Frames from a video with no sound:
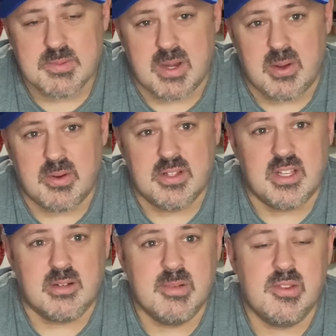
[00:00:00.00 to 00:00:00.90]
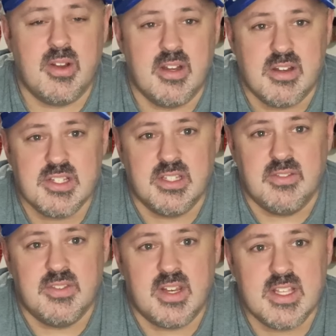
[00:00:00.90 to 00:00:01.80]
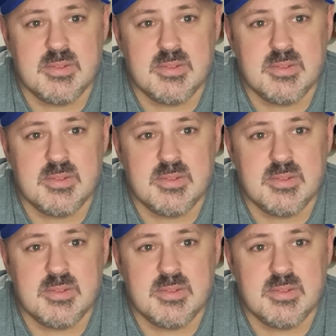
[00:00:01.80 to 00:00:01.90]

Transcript: But I want to talk about their inner sleeve today